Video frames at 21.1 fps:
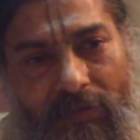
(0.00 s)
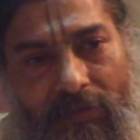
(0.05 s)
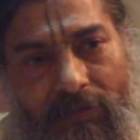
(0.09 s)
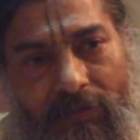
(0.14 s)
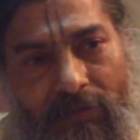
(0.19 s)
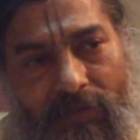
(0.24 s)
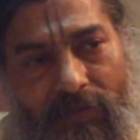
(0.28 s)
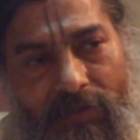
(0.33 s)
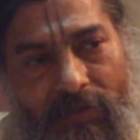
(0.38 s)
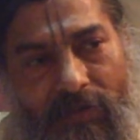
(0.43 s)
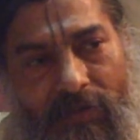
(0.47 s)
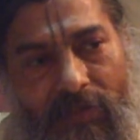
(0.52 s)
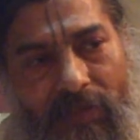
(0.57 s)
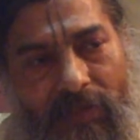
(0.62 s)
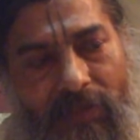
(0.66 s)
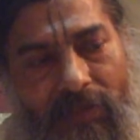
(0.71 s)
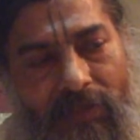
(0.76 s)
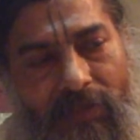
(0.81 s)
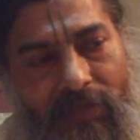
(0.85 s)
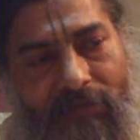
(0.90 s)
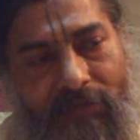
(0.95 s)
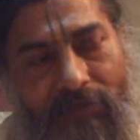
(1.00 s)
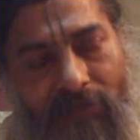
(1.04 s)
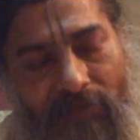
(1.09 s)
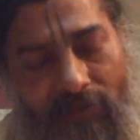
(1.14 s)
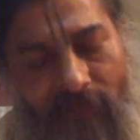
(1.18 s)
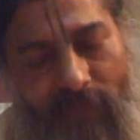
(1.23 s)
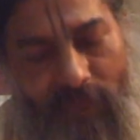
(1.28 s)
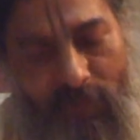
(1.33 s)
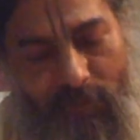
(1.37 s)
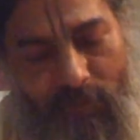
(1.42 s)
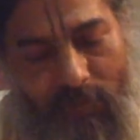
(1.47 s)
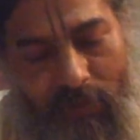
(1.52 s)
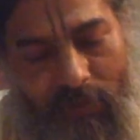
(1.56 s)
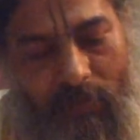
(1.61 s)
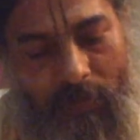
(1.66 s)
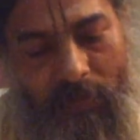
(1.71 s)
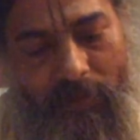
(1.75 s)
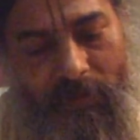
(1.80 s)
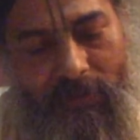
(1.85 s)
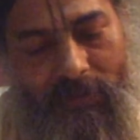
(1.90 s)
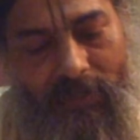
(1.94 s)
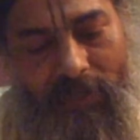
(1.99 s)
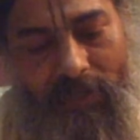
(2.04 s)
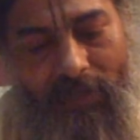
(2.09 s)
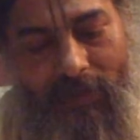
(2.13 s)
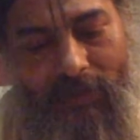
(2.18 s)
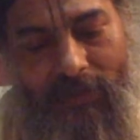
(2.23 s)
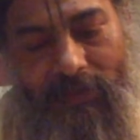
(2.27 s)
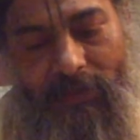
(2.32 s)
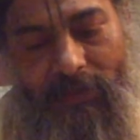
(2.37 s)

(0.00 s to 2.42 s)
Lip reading: So he says it is for this purpose that